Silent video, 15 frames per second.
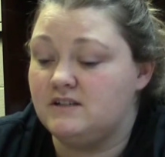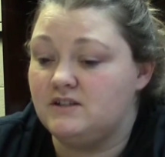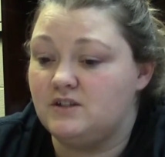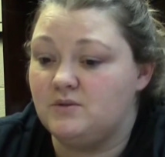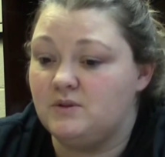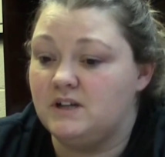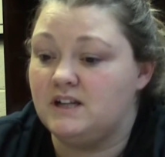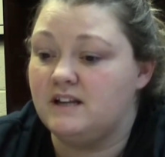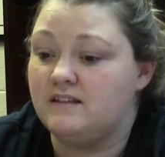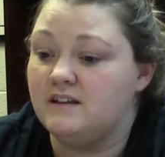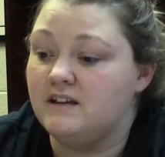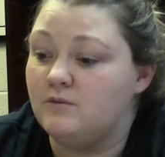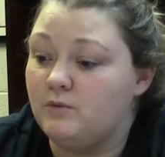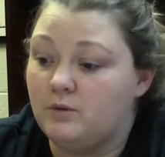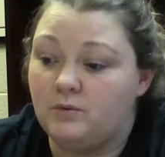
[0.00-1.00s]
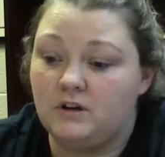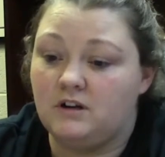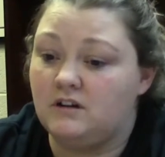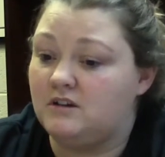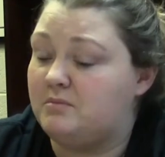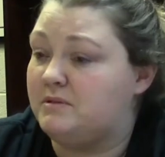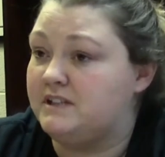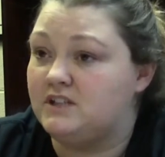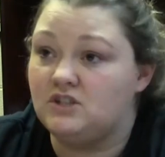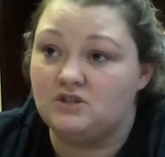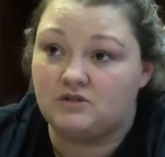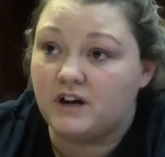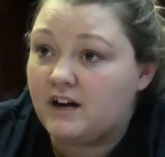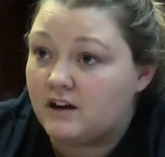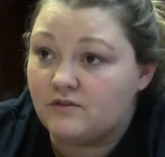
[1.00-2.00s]
into it, and then we went on a complete
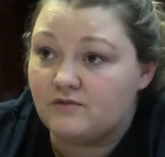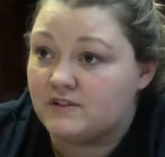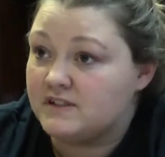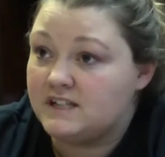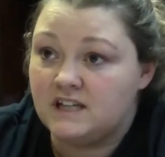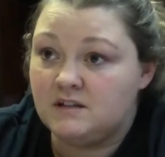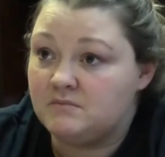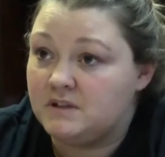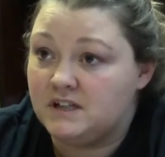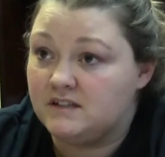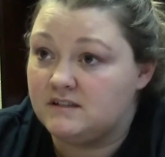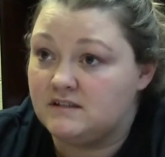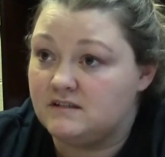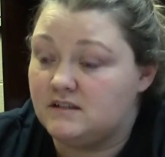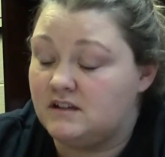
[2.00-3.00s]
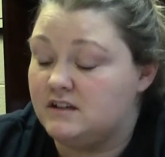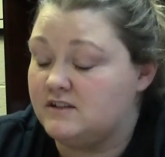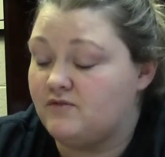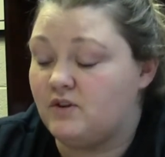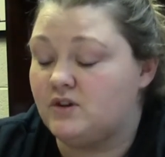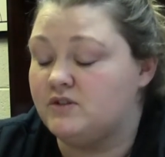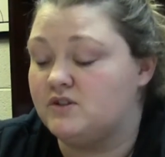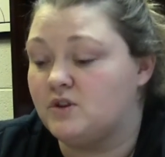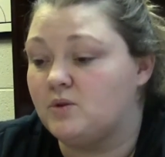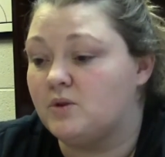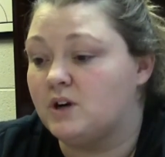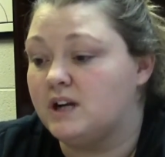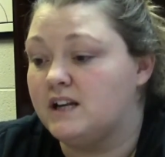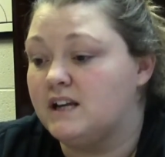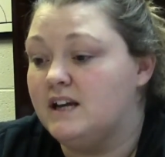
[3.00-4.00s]
drought for 10 minutes as far as
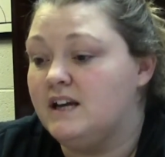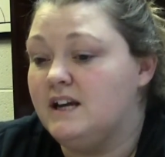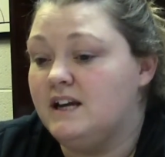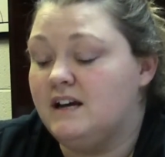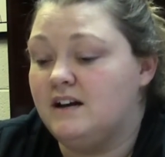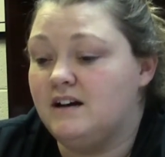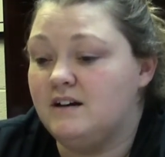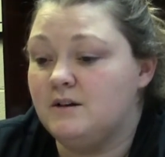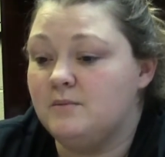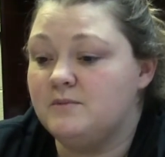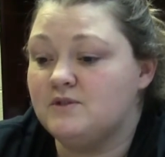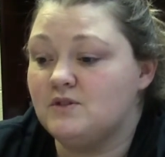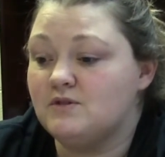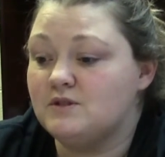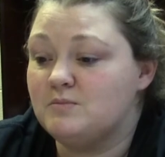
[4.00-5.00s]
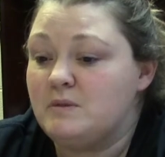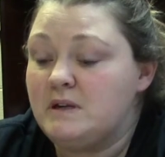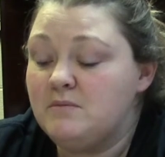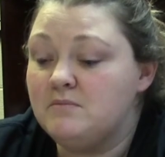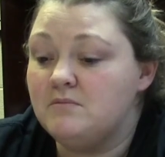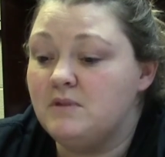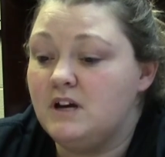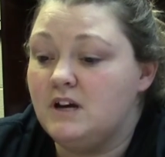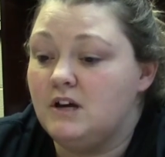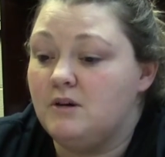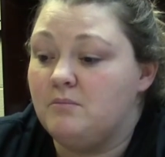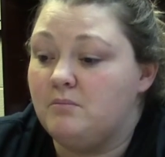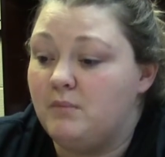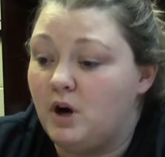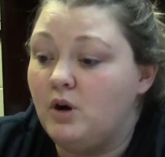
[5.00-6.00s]
scoring. So there's been
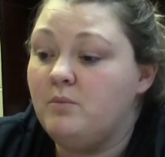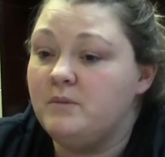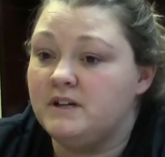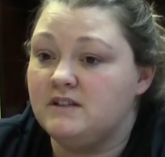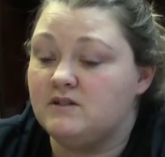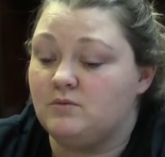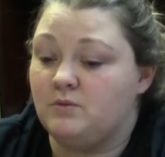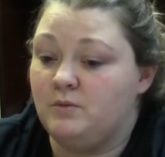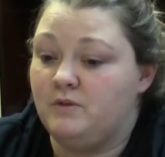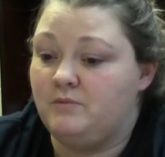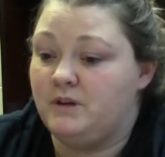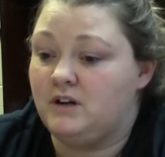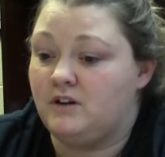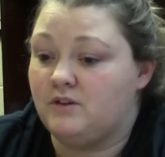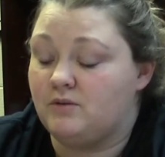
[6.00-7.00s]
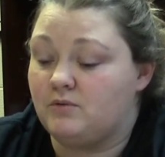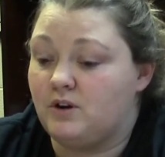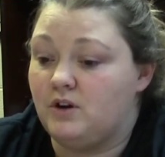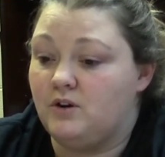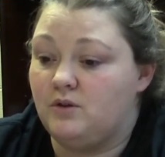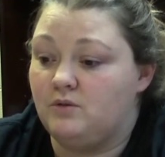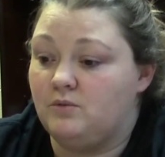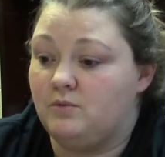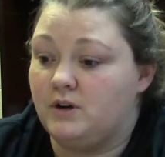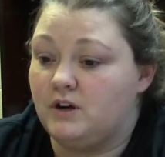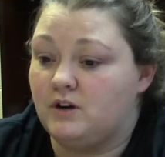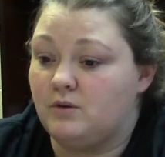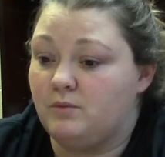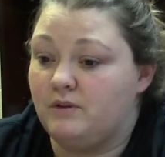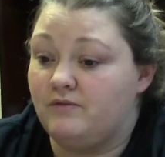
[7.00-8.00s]
moments when we've been on the road
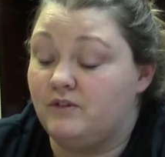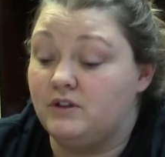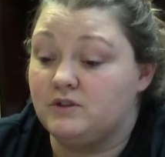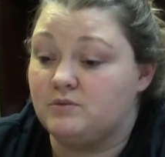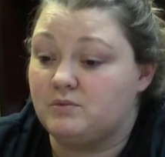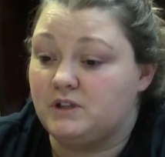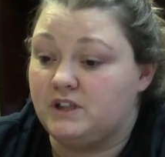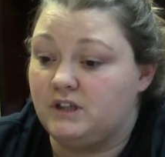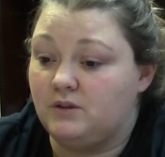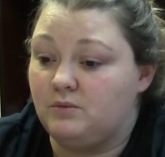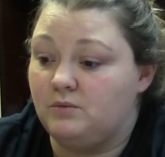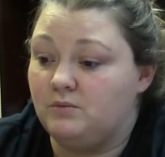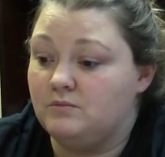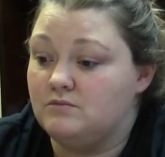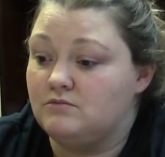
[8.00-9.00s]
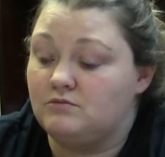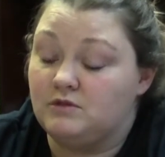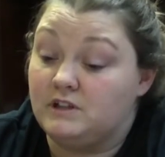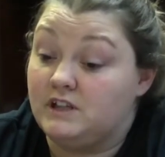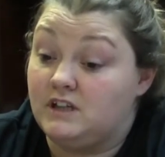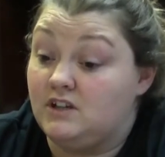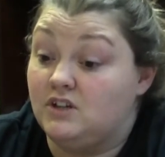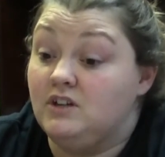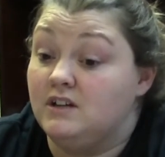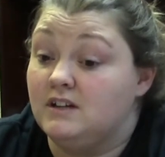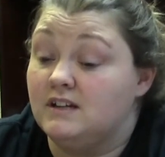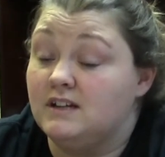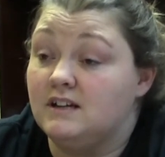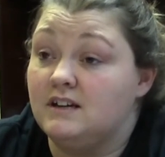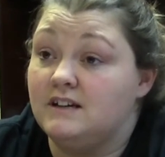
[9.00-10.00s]
where we've looked really, really
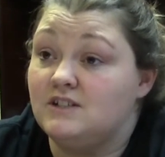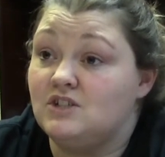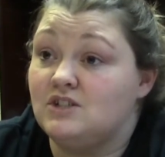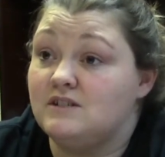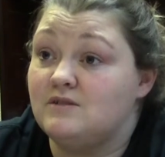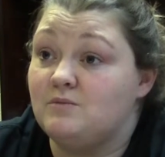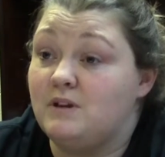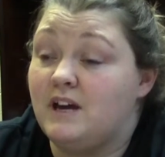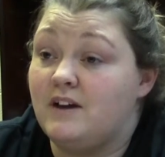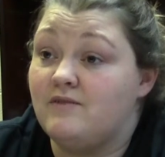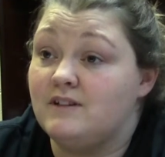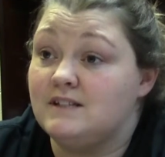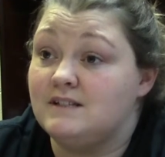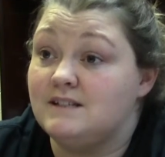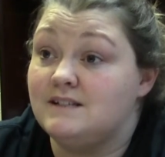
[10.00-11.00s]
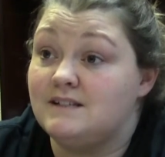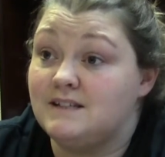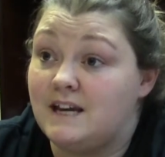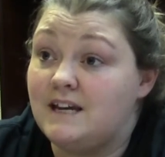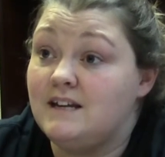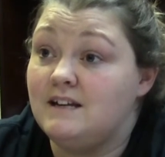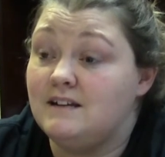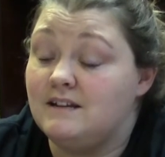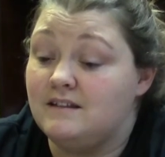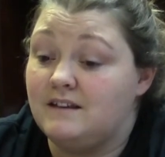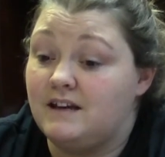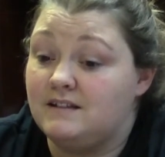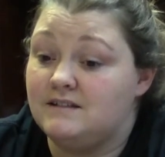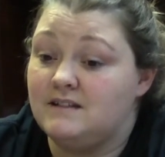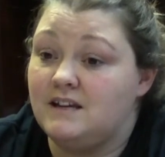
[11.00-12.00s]
good. It's just we haven't sustained
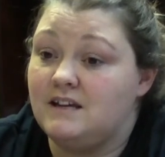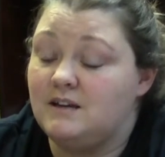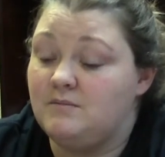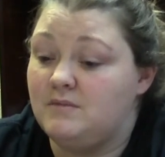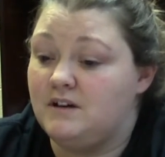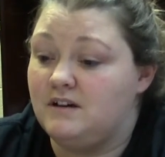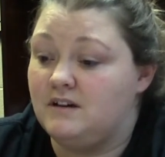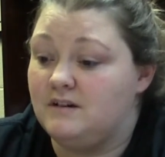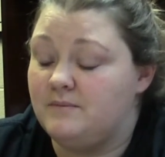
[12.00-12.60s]
that same